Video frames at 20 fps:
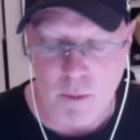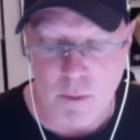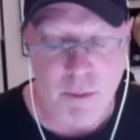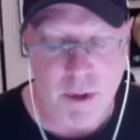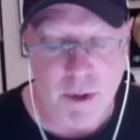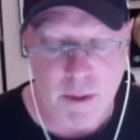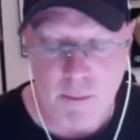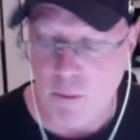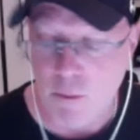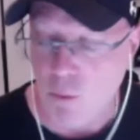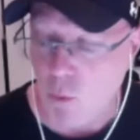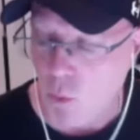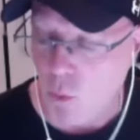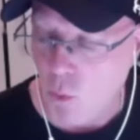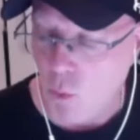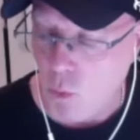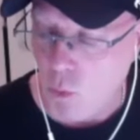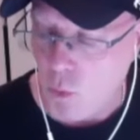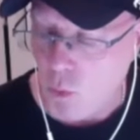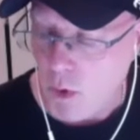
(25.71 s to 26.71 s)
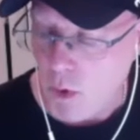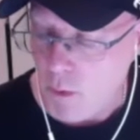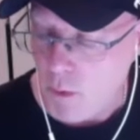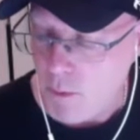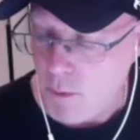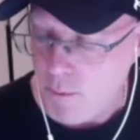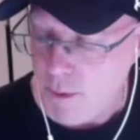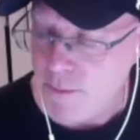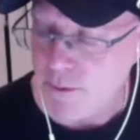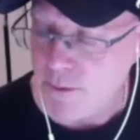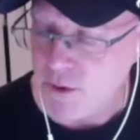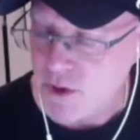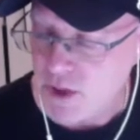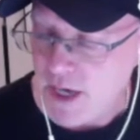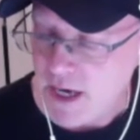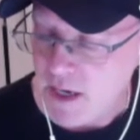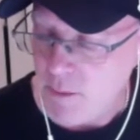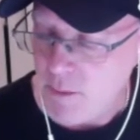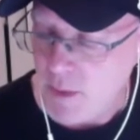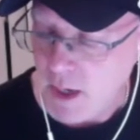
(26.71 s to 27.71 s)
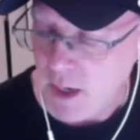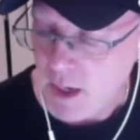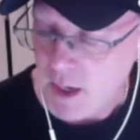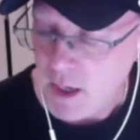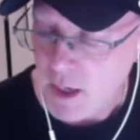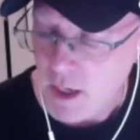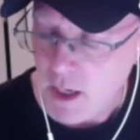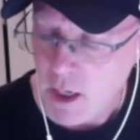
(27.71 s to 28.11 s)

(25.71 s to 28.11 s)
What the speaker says: people say to me,